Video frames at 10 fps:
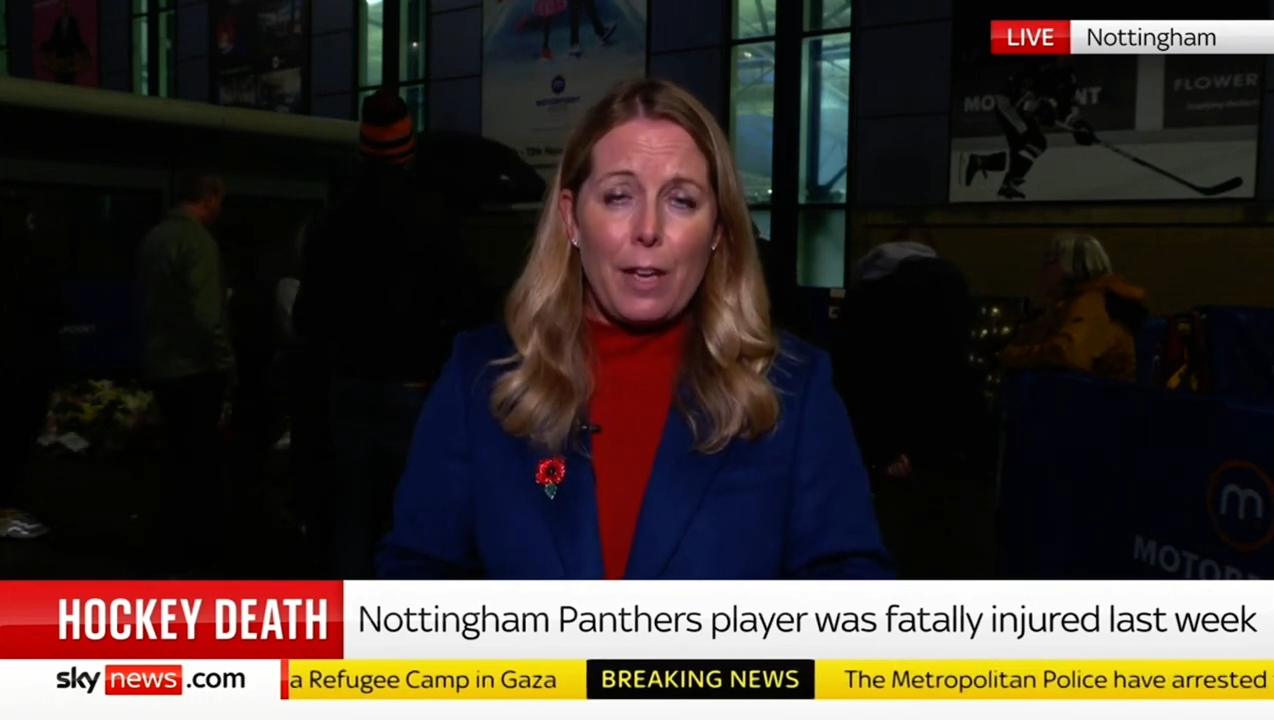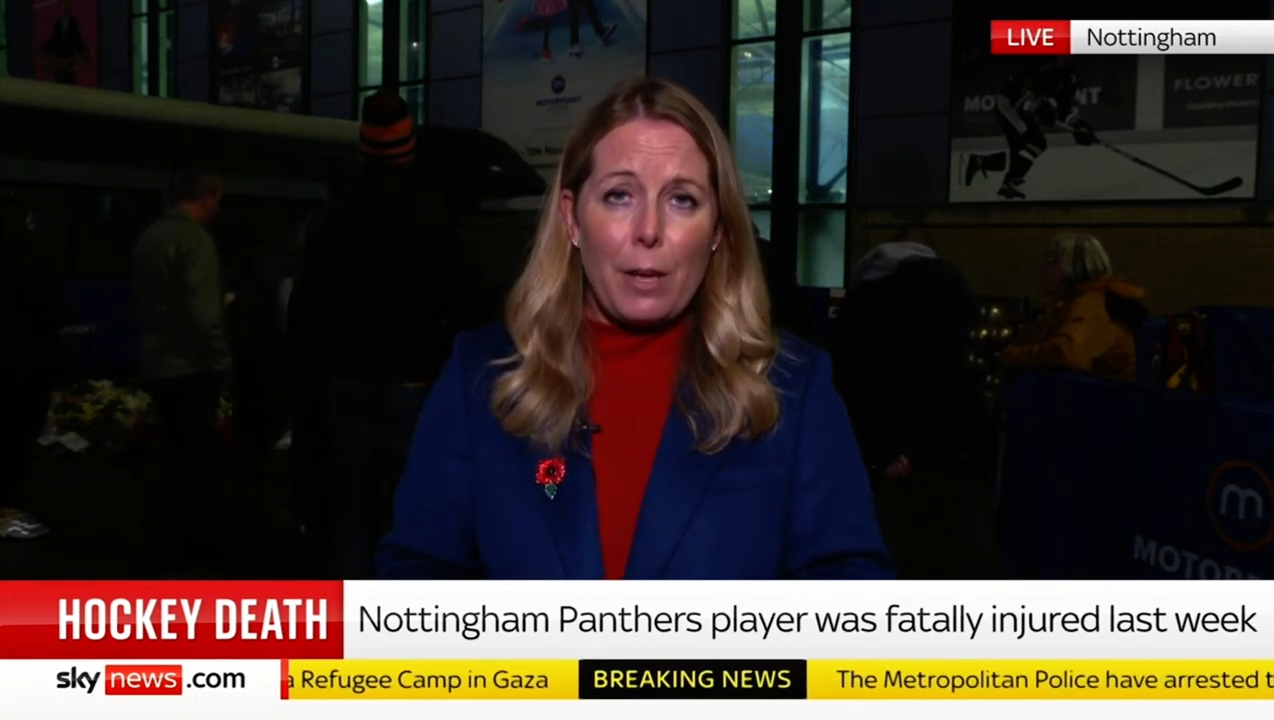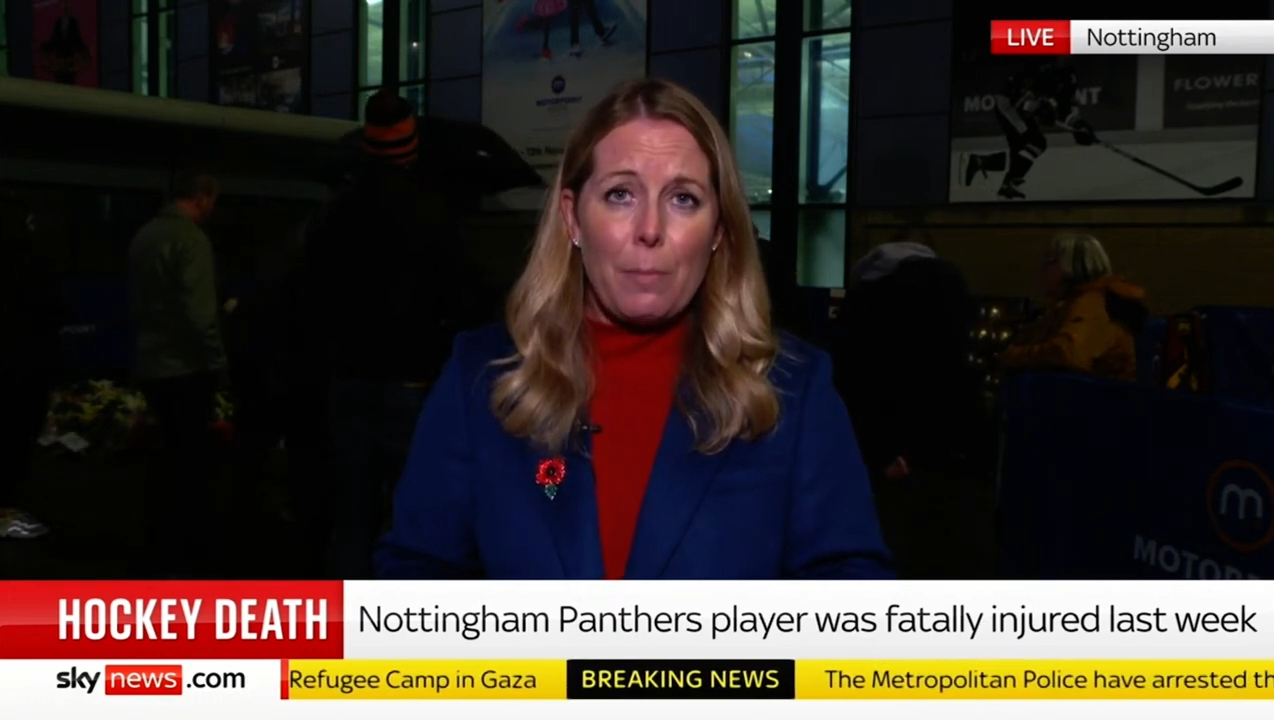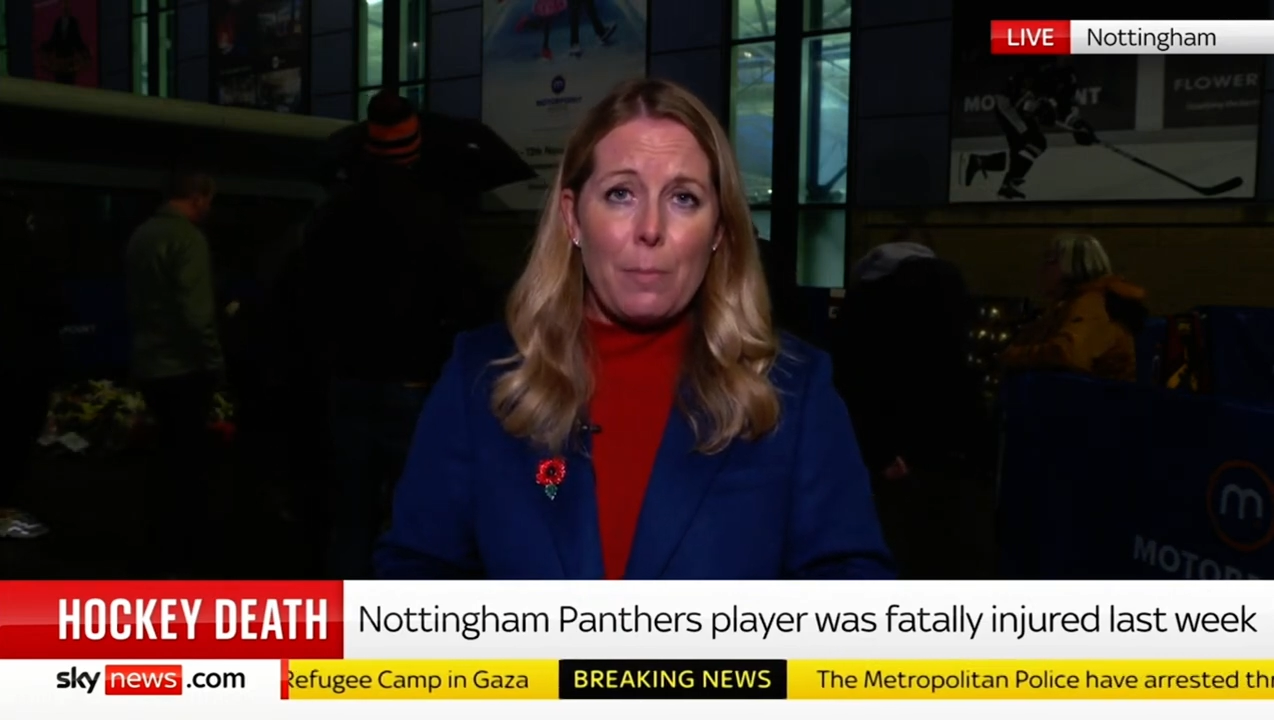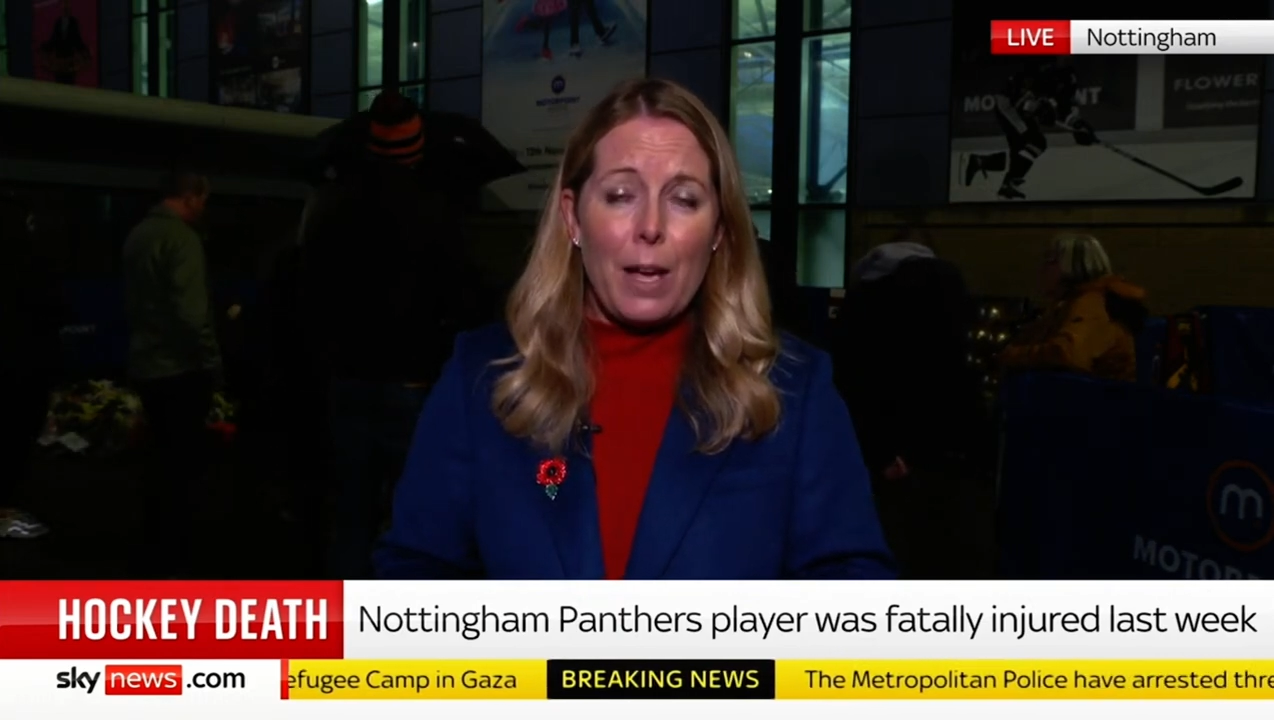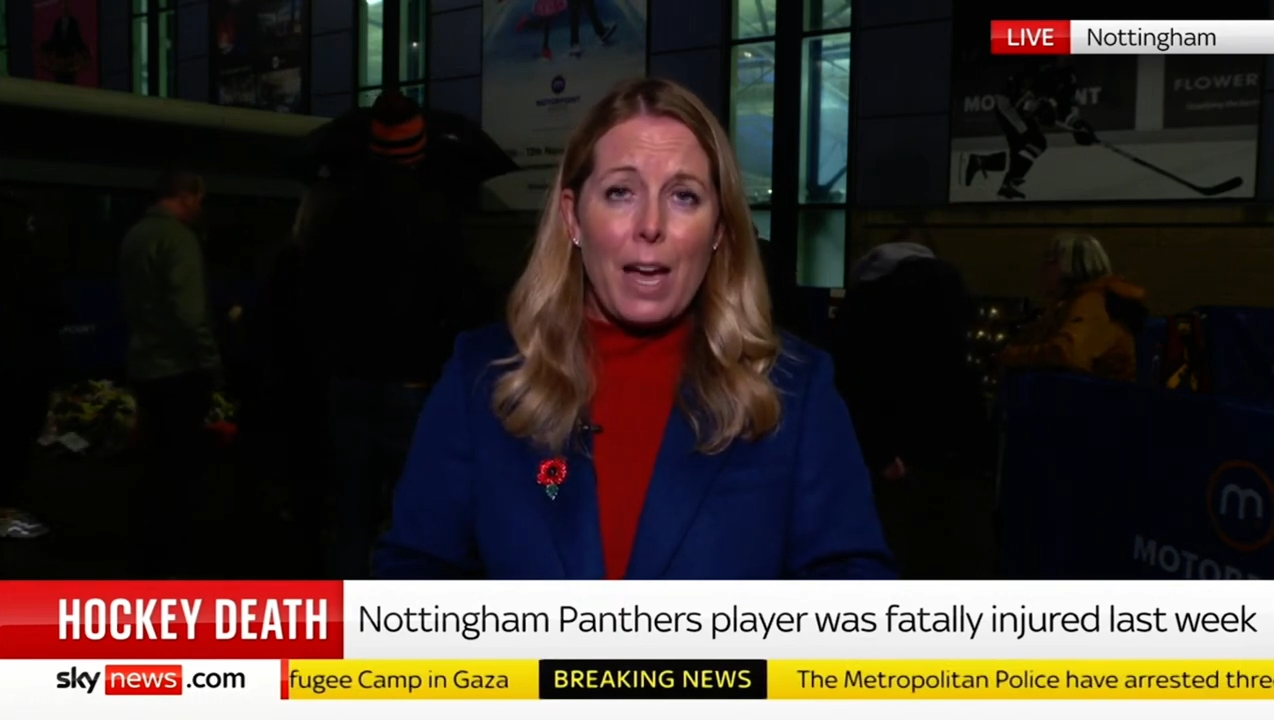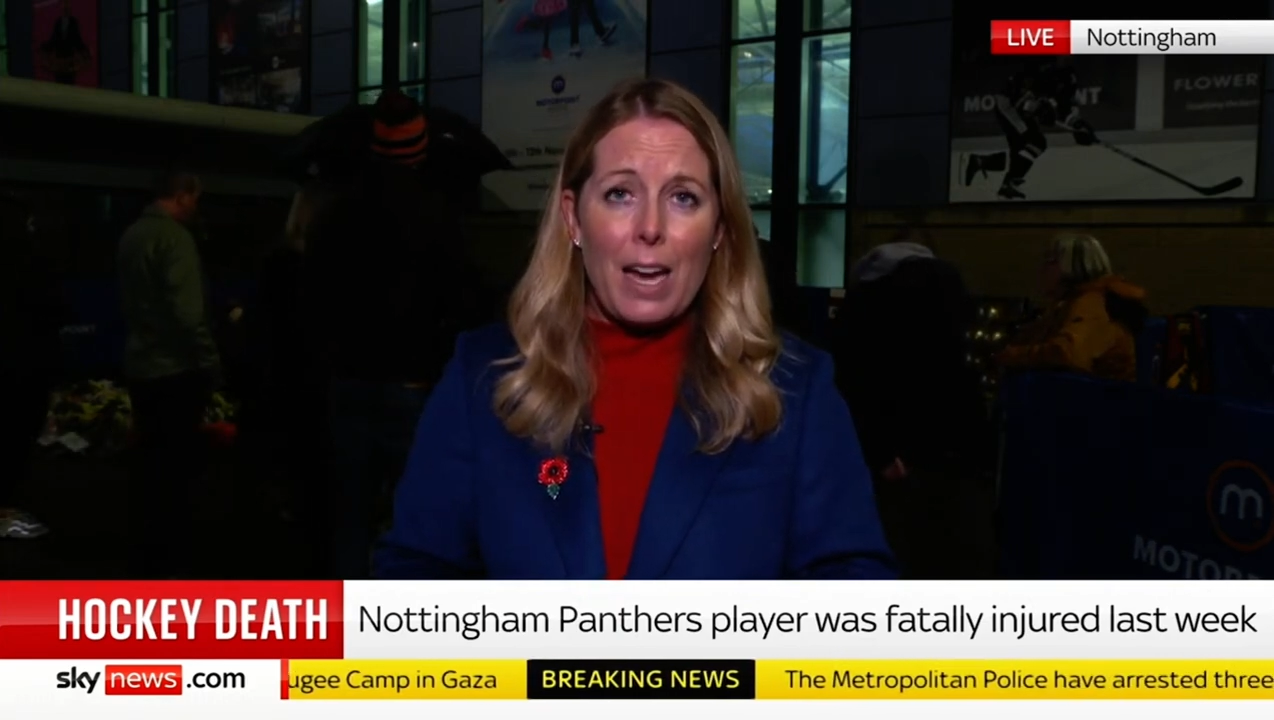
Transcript: um,